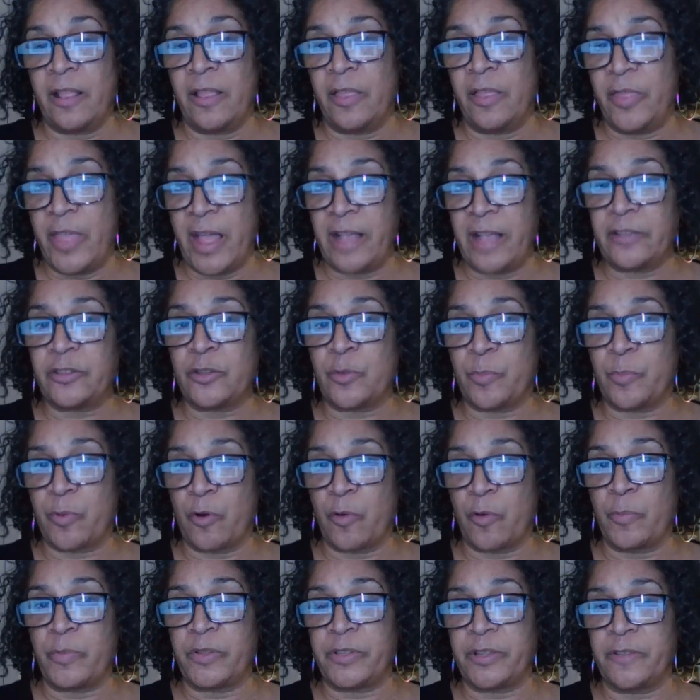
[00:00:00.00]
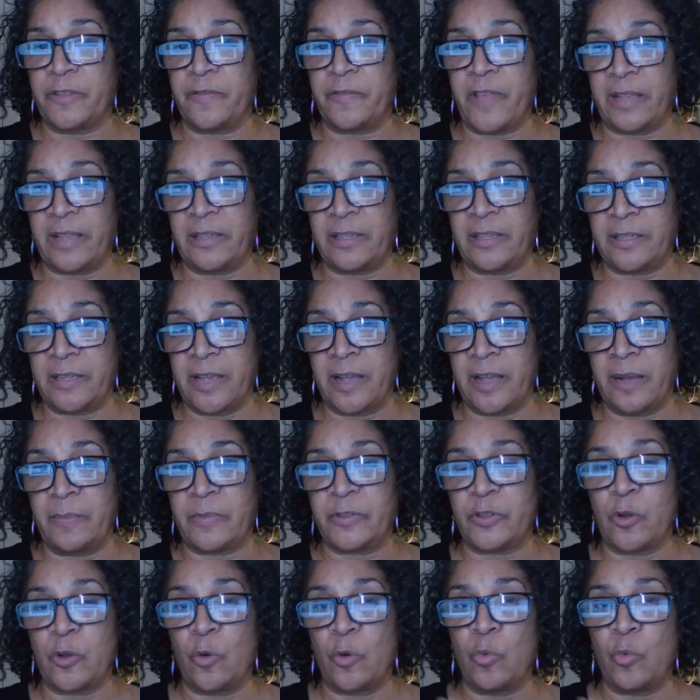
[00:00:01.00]
That's the purpose of that
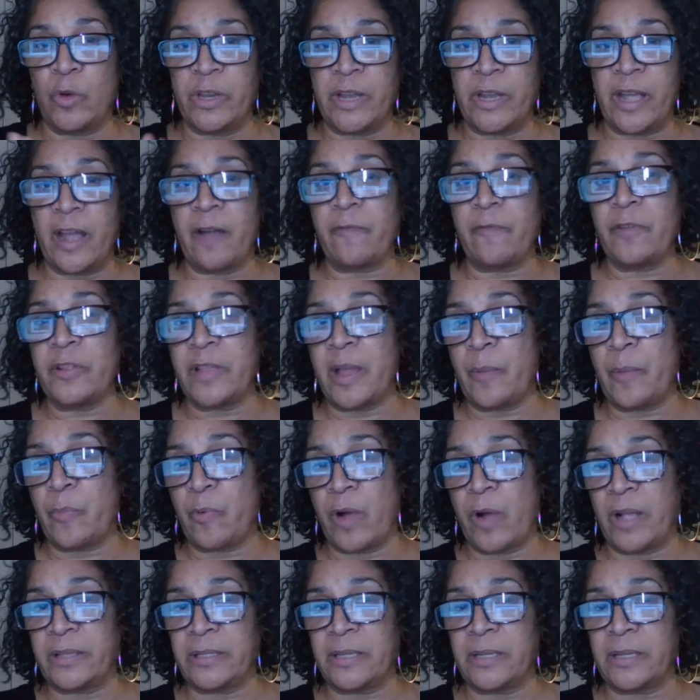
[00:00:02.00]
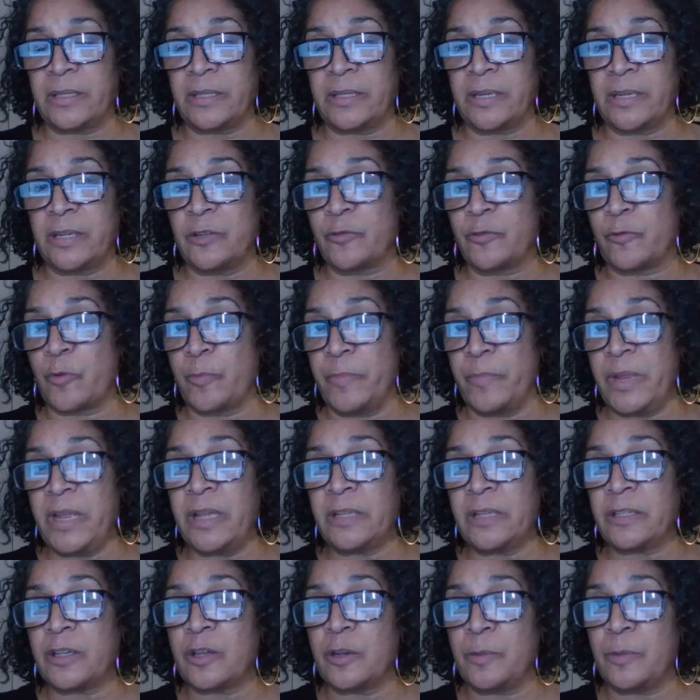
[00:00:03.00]
step. So whatever that process is, for
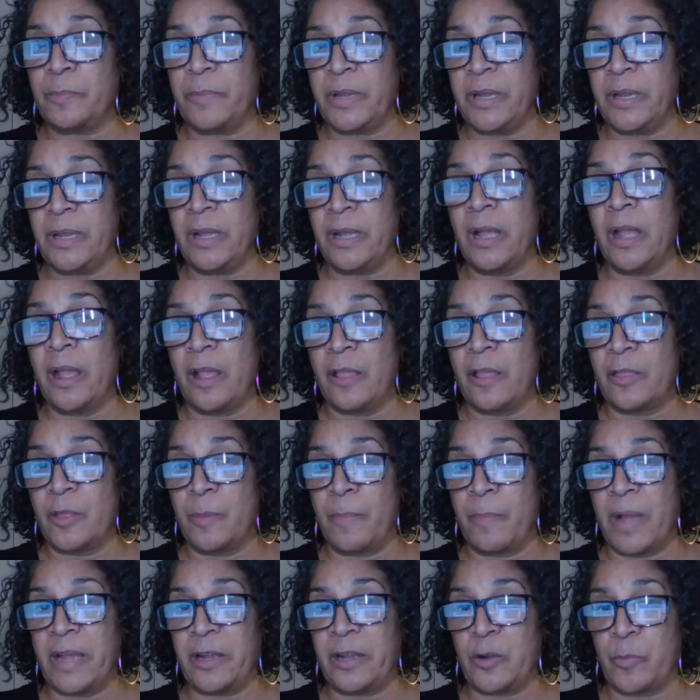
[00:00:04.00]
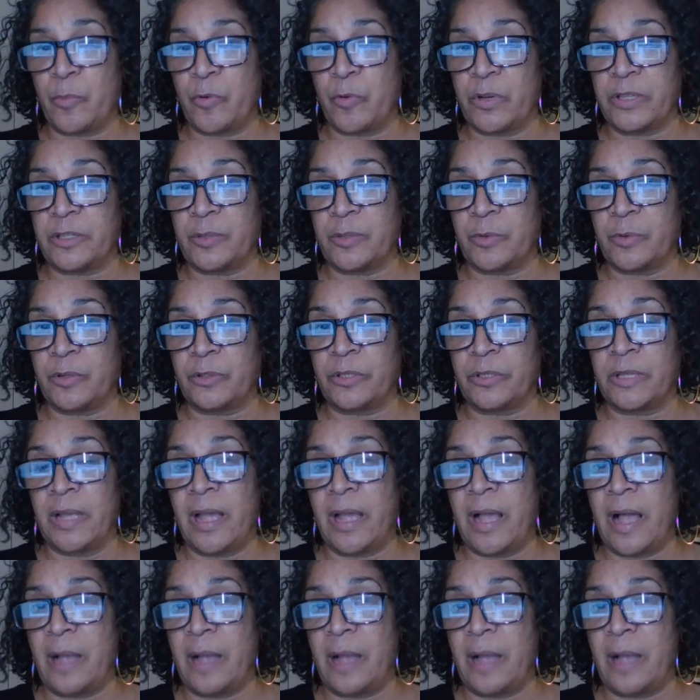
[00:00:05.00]
me, it's going to be the Micah principles.